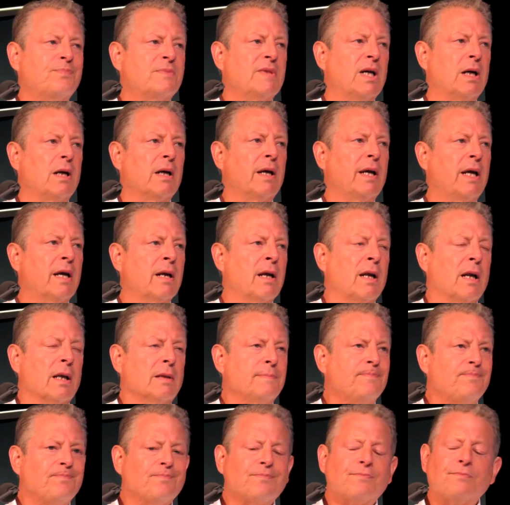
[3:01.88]
uh,
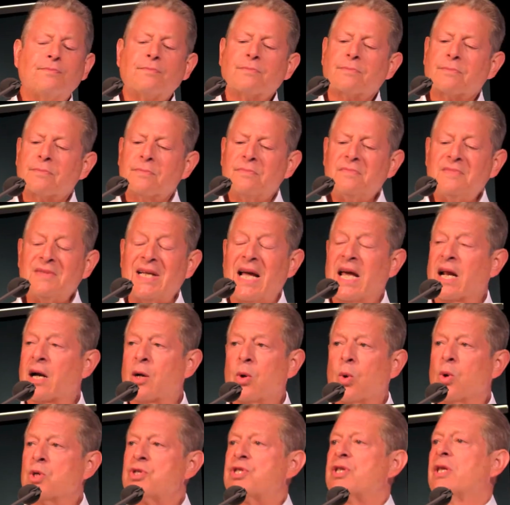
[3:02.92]
inland. And
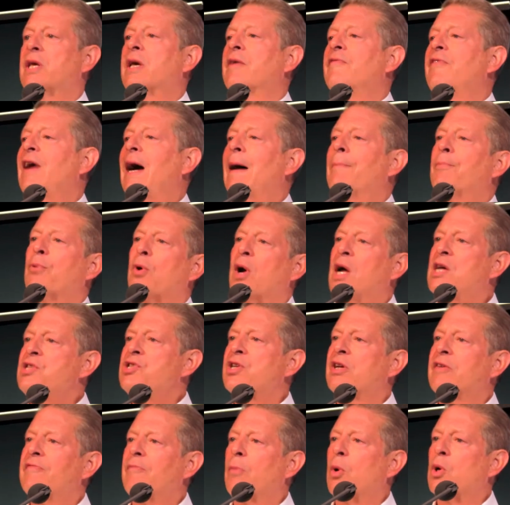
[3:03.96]
of course, the
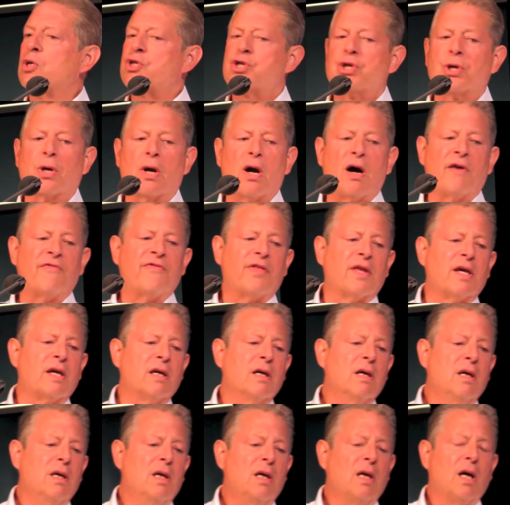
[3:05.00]
evaporation of moisture off
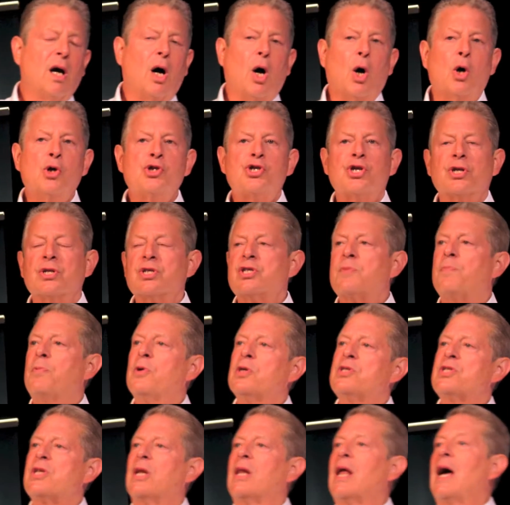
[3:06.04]
the oceans
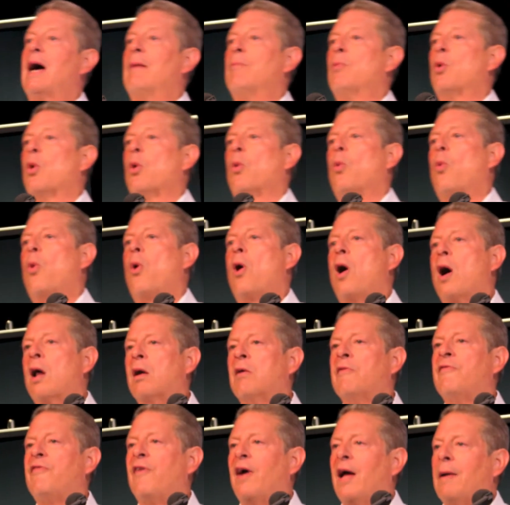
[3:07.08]
puts a lot more
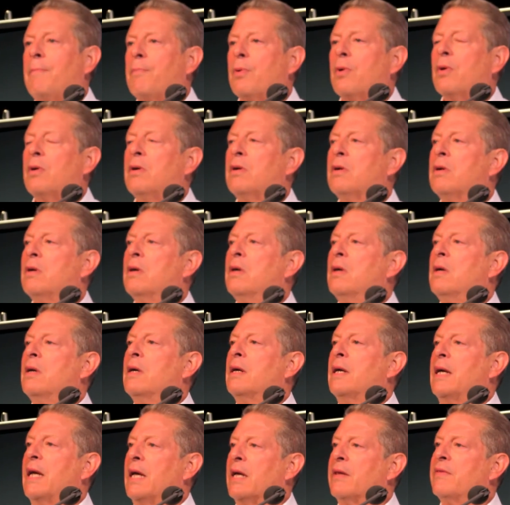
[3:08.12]
water vapor
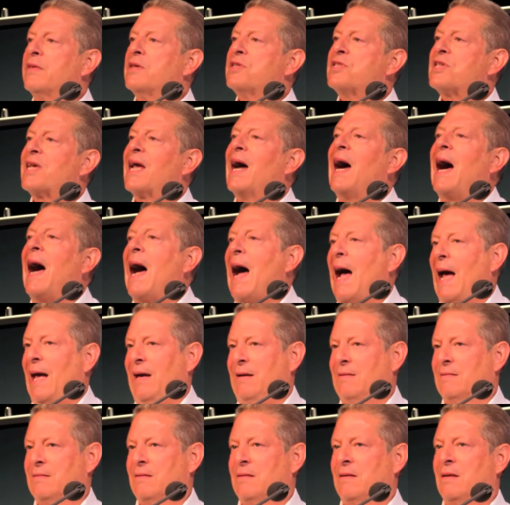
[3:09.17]
in the
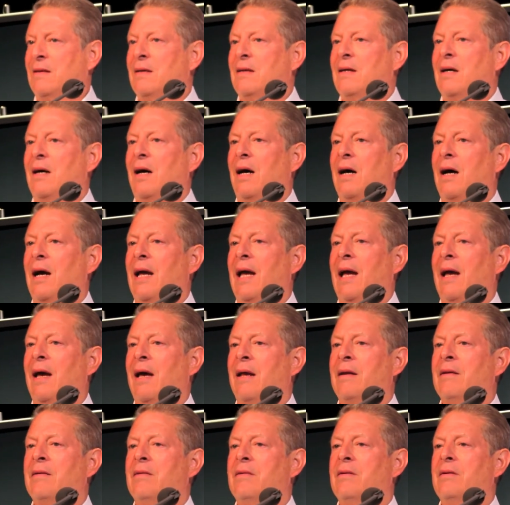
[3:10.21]
sky. Uh,
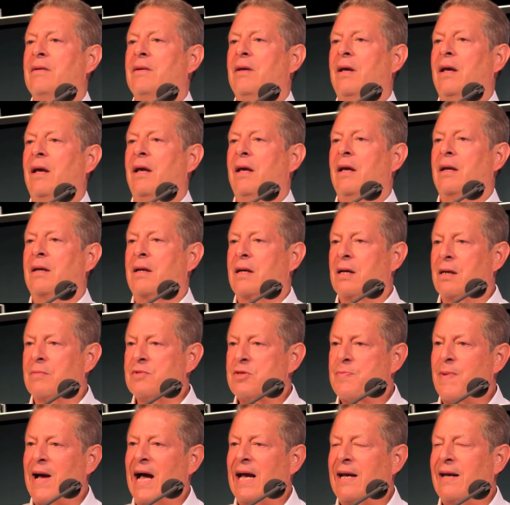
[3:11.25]
and it, it,
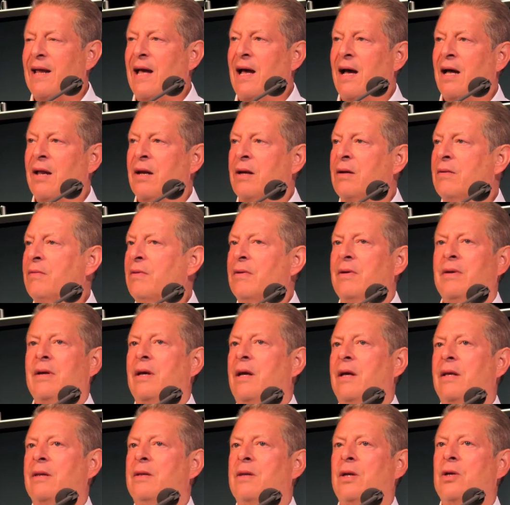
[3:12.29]
comes back down
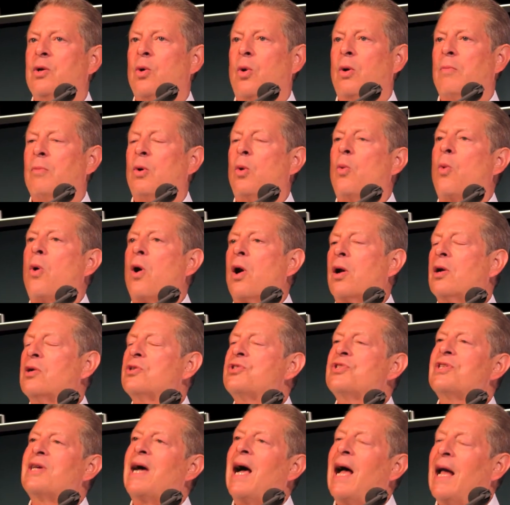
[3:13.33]
in the normal water
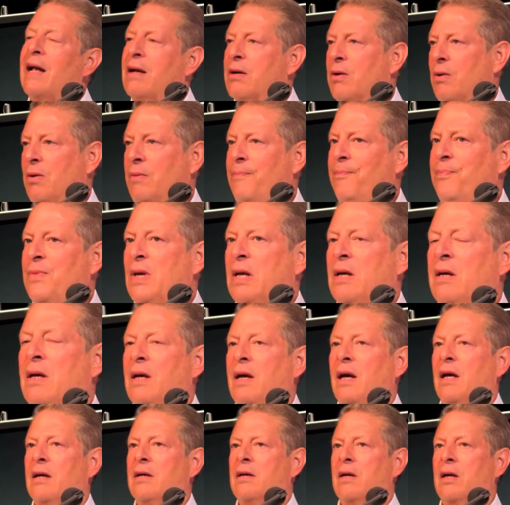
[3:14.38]
cycle.
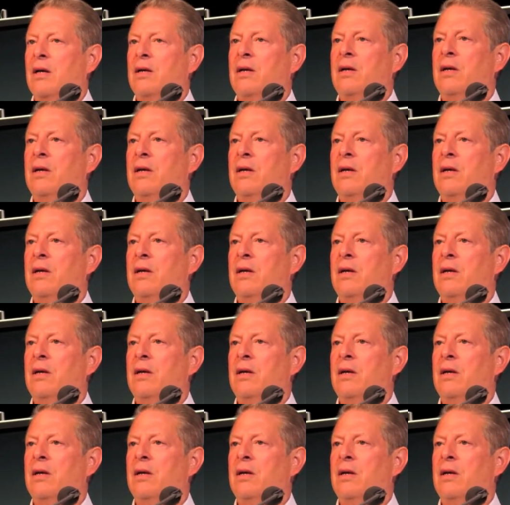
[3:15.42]
It,